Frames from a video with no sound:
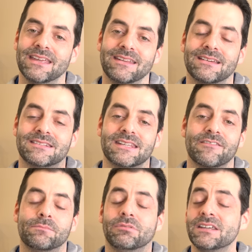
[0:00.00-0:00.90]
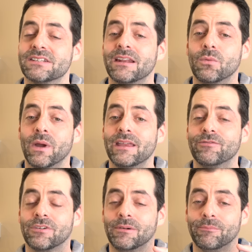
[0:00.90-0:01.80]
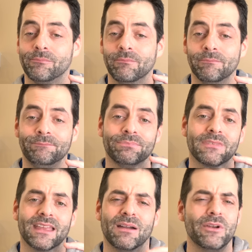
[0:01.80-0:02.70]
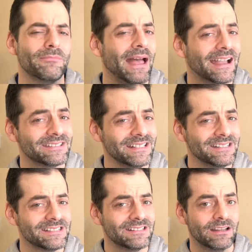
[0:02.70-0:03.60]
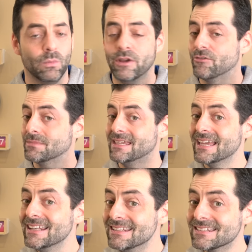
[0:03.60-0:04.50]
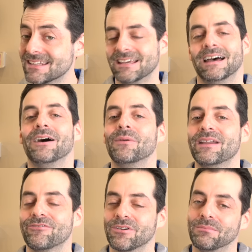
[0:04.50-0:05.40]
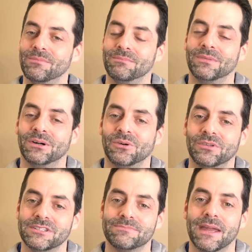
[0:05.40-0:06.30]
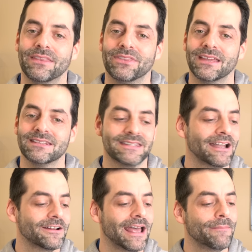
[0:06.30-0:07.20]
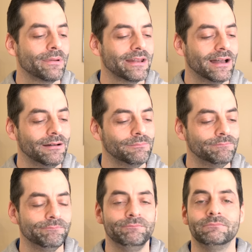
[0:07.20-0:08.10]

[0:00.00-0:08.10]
in a safe place and away from away from accidents, away from kids, away from all these bad things that could happen. Um,